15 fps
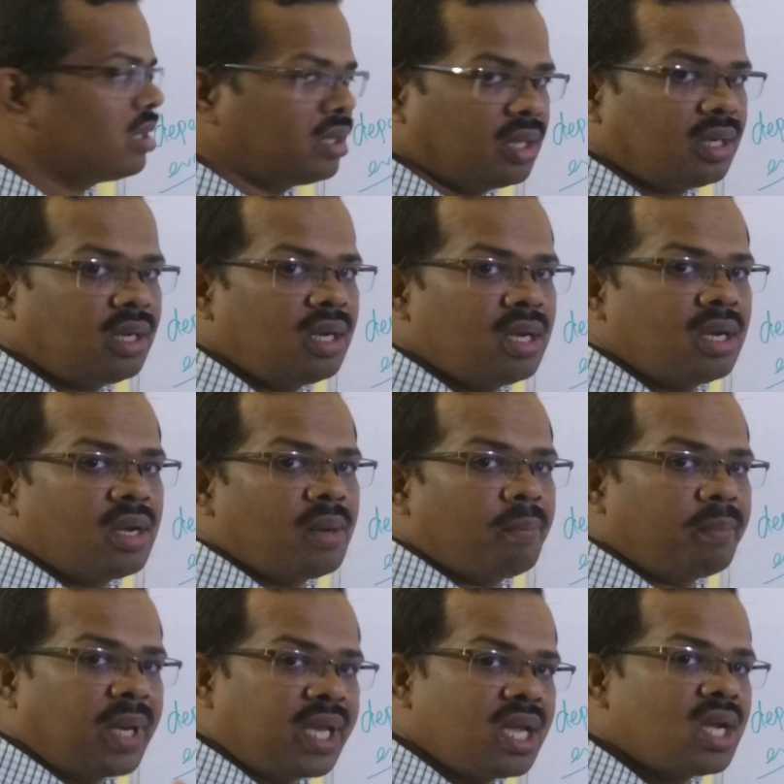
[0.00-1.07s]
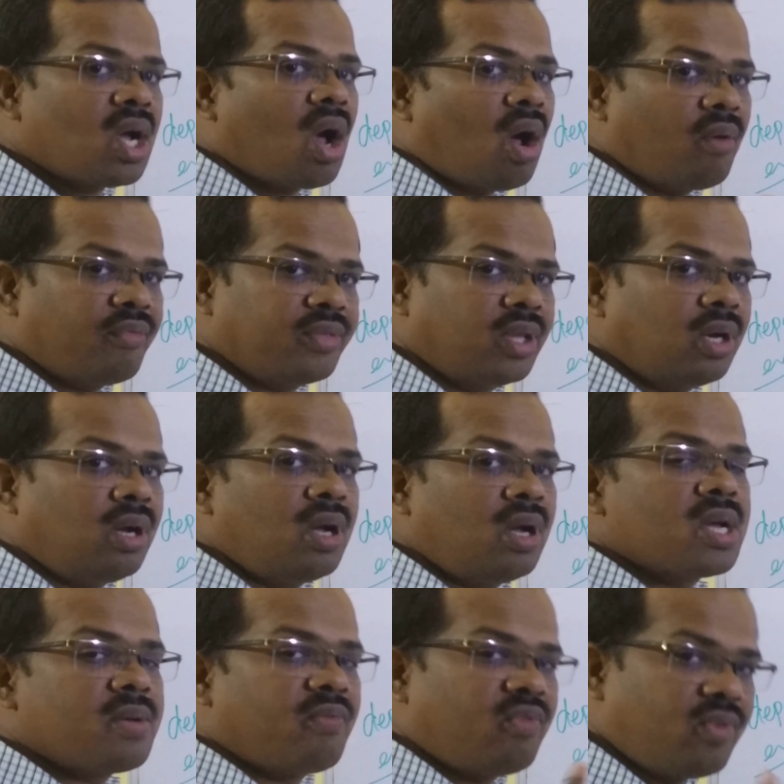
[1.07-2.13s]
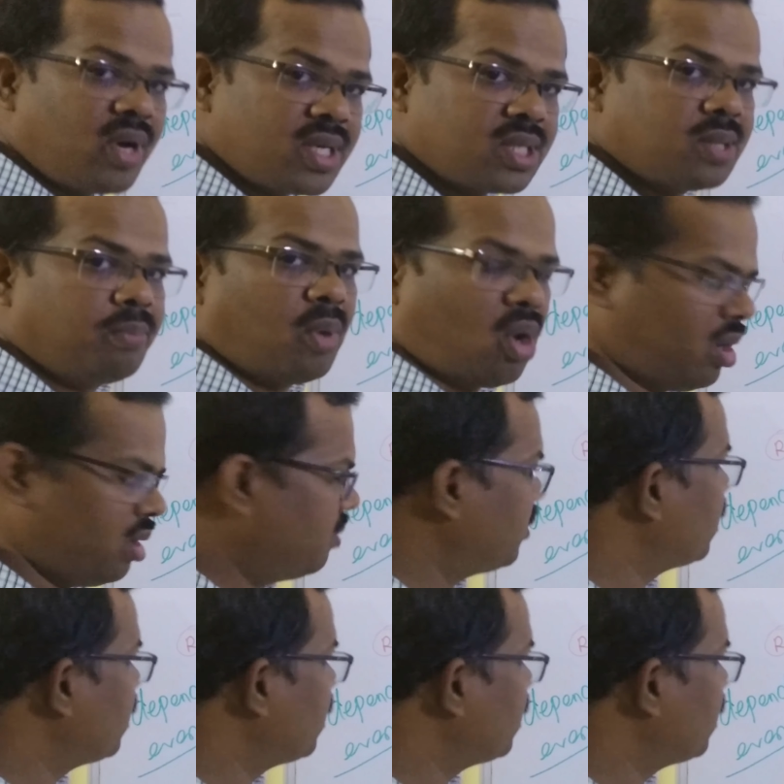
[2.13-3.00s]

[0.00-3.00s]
the picking of the first ball.